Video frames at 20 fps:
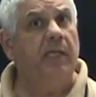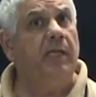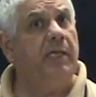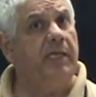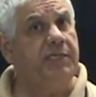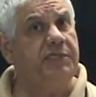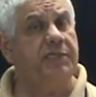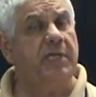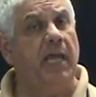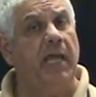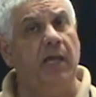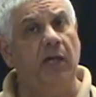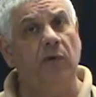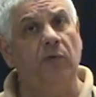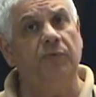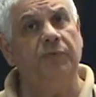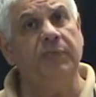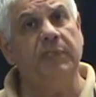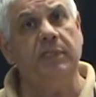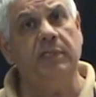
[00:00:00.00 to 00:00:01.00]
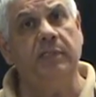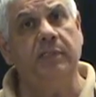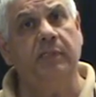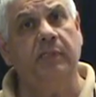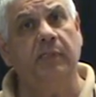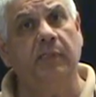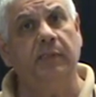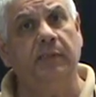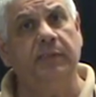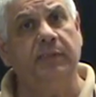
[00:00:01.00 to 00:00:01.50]
It's how
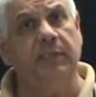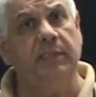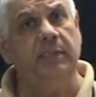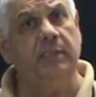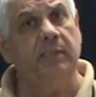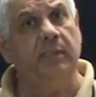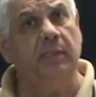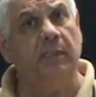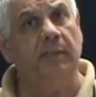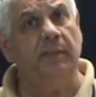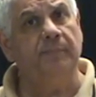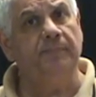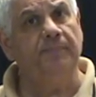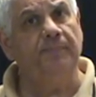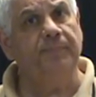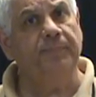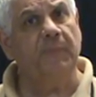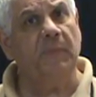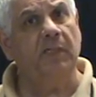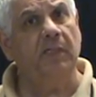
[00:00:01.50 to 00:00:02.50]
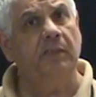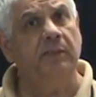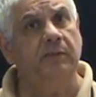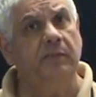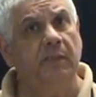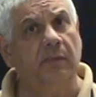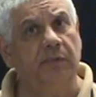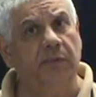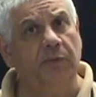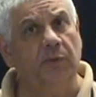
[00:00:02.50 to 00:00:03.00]

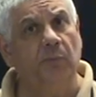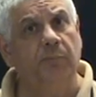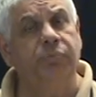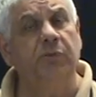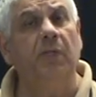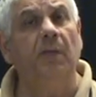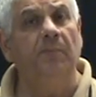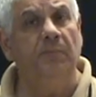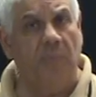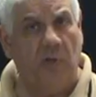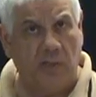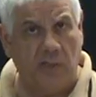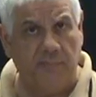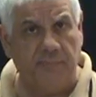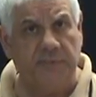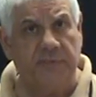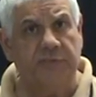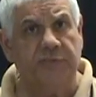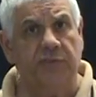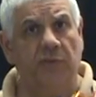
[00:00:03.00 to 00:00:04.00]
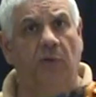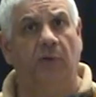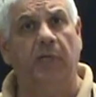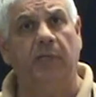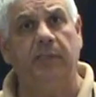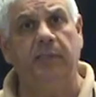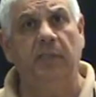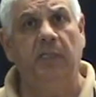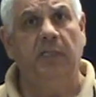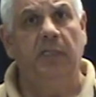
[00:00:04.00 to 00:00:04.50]
the little plumb bob
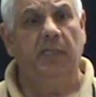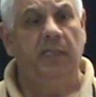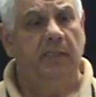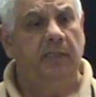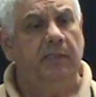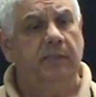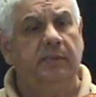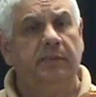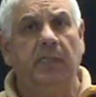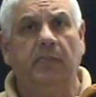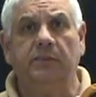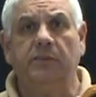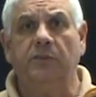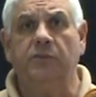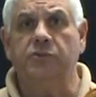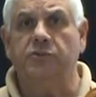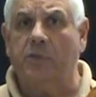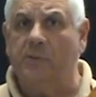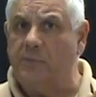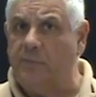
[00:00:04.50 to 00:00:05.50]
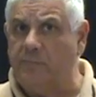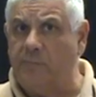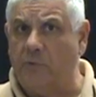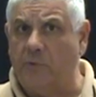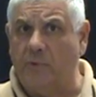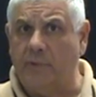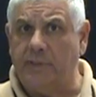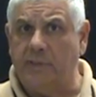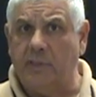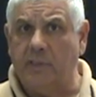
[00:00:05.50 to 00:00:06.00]
inside, that little Dremel
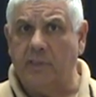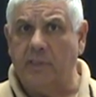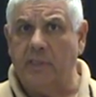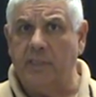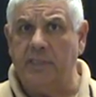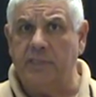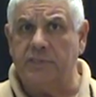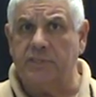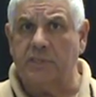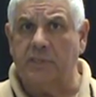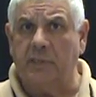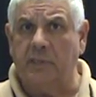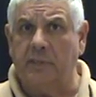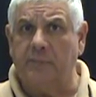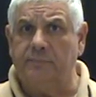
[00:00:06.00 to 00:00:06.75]
point, is